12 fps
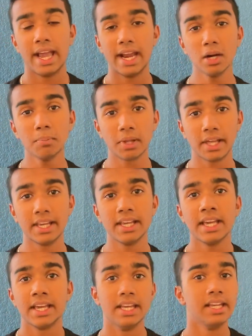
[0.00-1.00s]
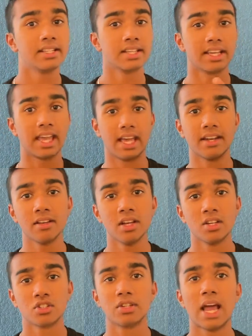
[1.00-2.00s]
Airplay is, again, so